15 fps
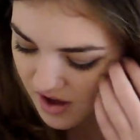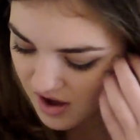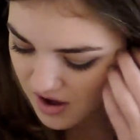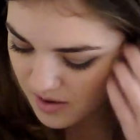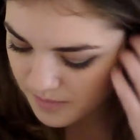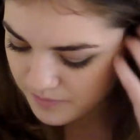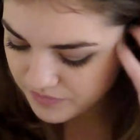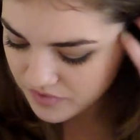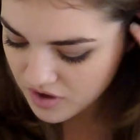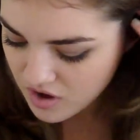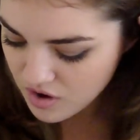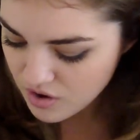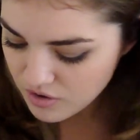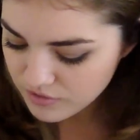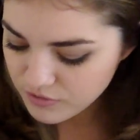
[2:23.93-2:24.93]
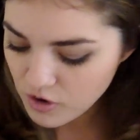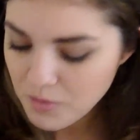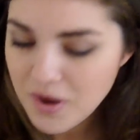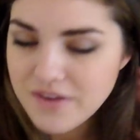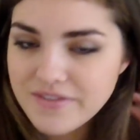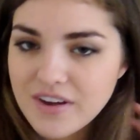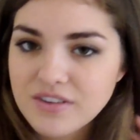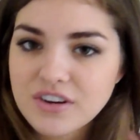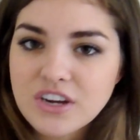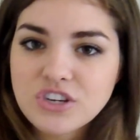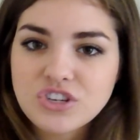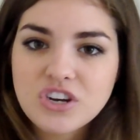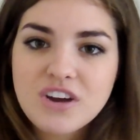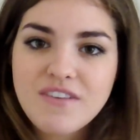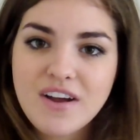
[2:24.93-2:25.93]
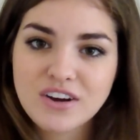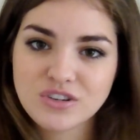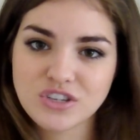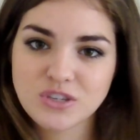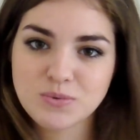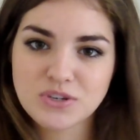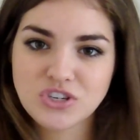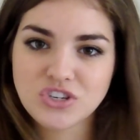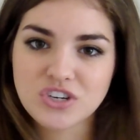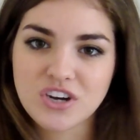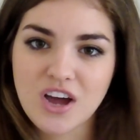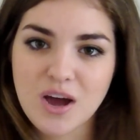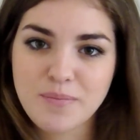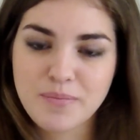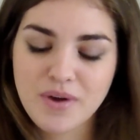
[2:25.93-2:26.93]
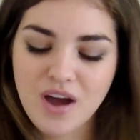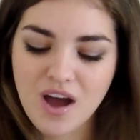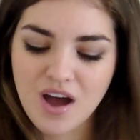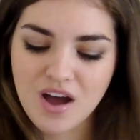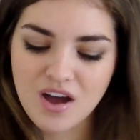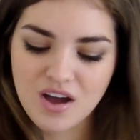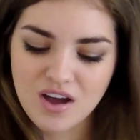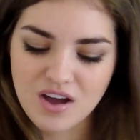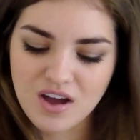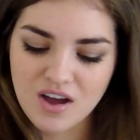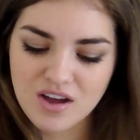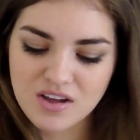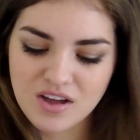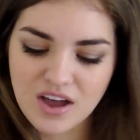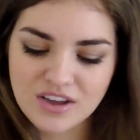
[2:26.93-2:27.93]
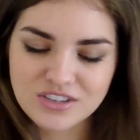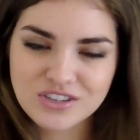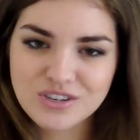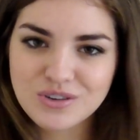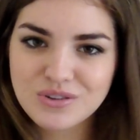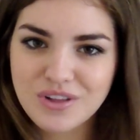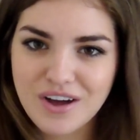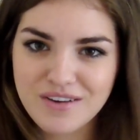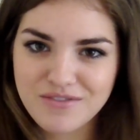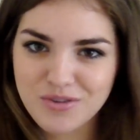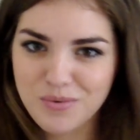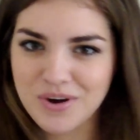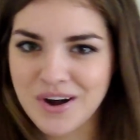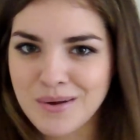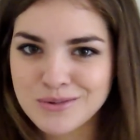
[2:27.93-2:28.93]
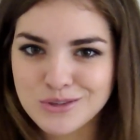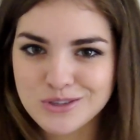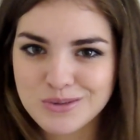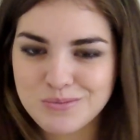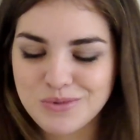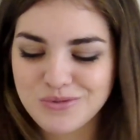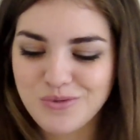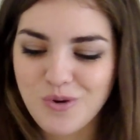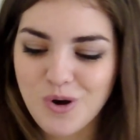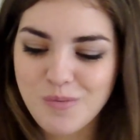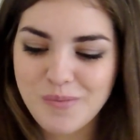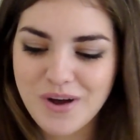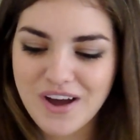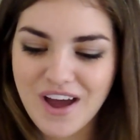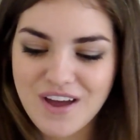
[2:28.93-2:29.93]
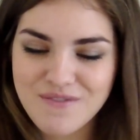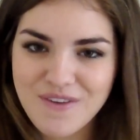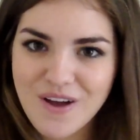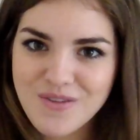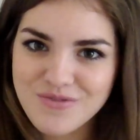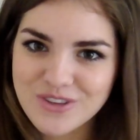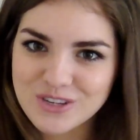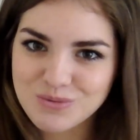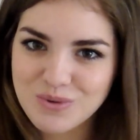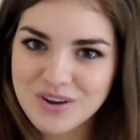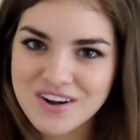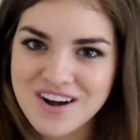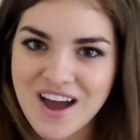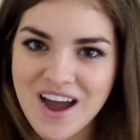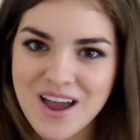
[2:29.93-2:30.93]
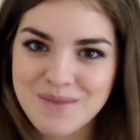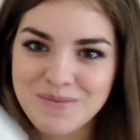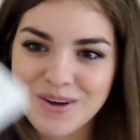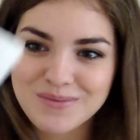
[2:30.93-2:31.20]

Um, for my foundation, I've actually switched it up. Uh, I still love the one I was using before, but I found this one and I am